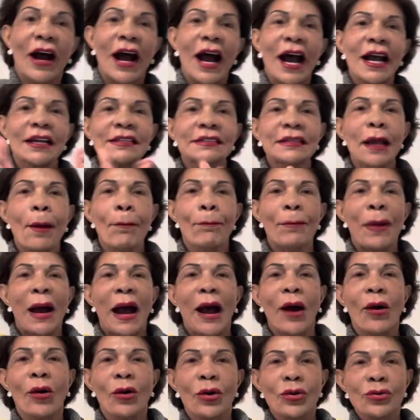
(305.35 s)
I said
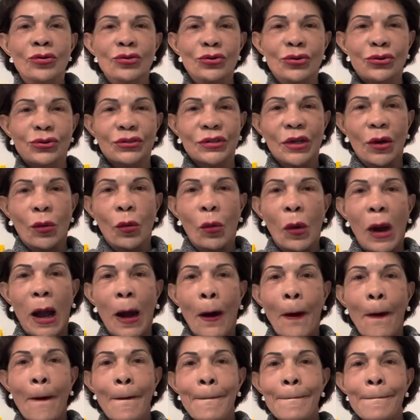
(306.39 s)
pow, you said
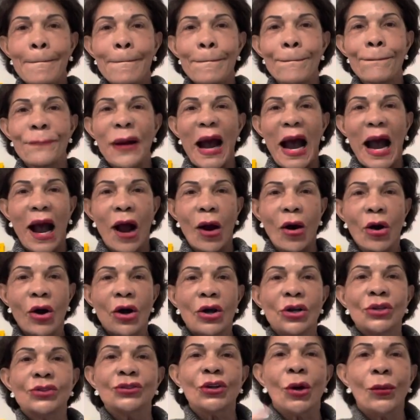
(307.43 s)
wow,
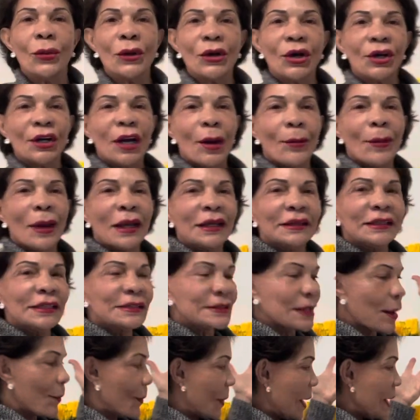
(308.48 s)
pow. So we're gonna make
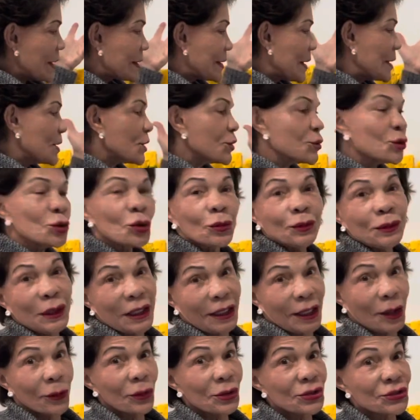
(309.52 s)
this amazing soup
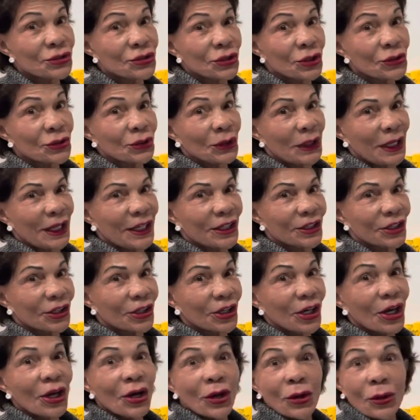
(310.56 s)
that I will show you
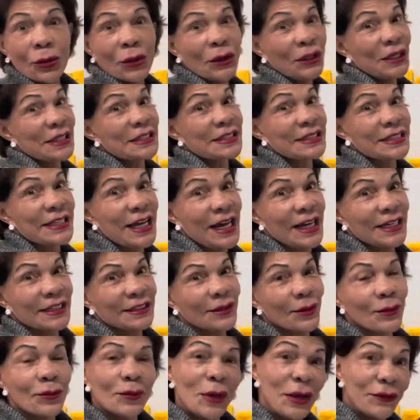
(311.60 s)
later when it's
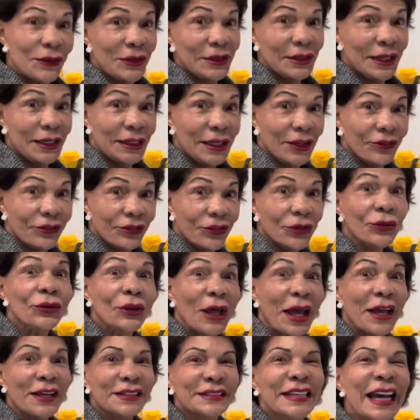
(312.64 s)
done, maybe in a few
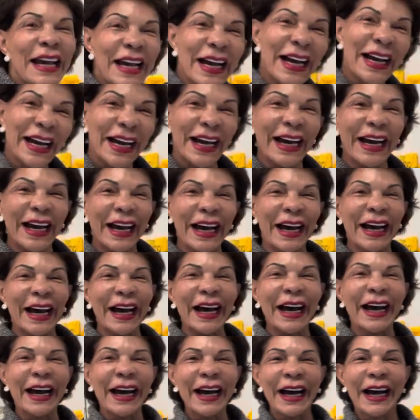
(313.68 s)
days.
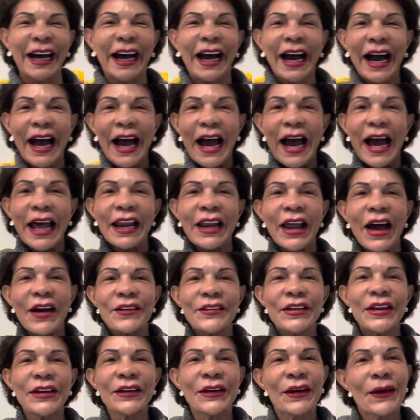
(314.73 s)
I
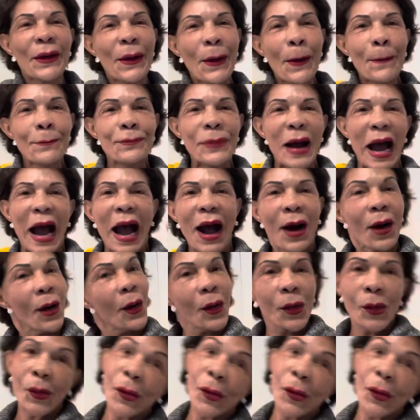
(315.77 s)
love you, pow.